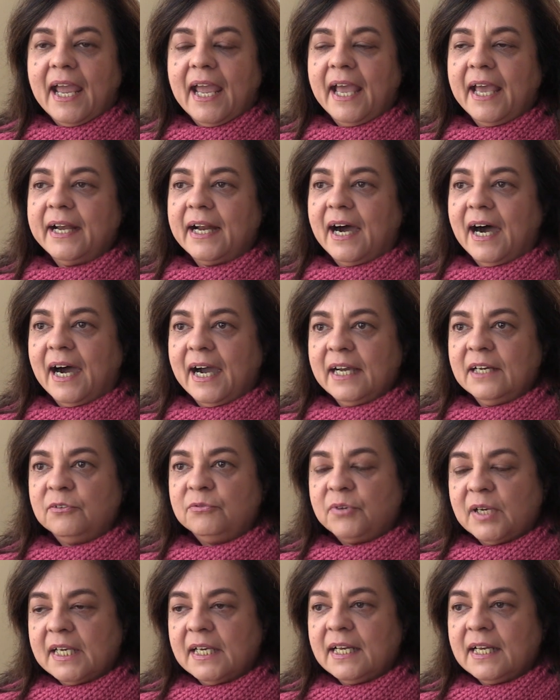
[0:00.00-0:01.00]
And I
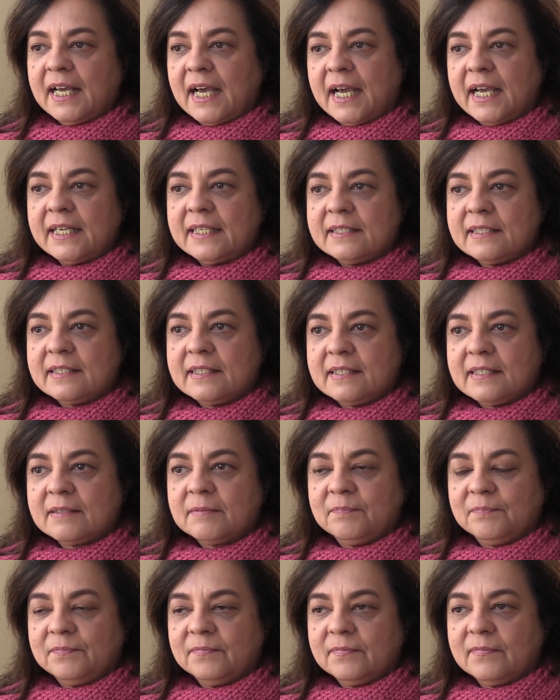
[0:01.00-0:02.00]
realized,
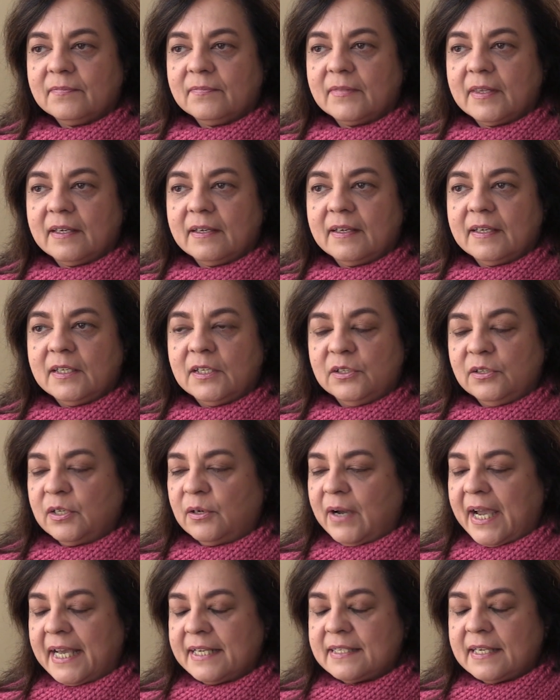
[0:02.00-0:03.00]
you
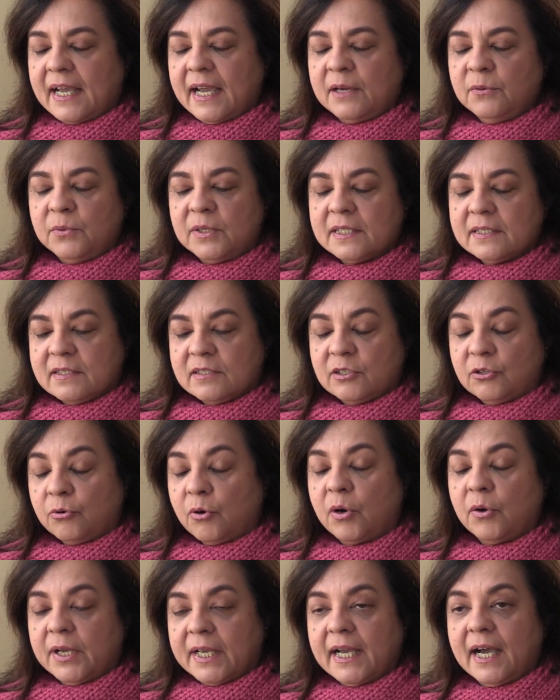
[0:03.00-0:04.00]
know, as I was
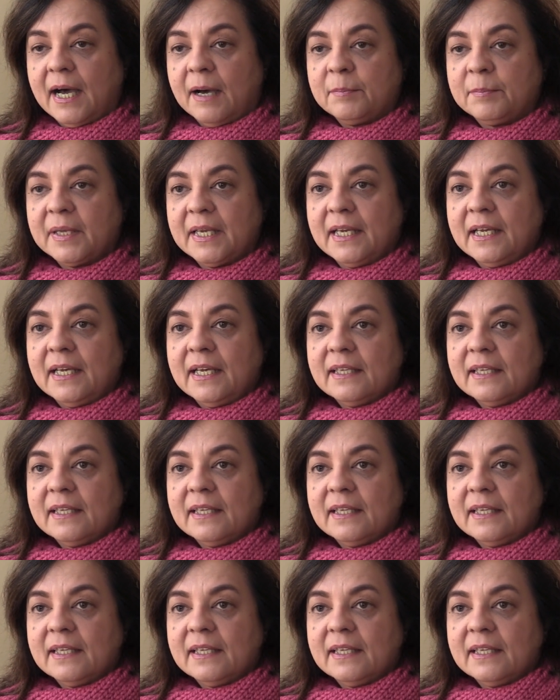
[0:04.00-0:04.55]
growing up,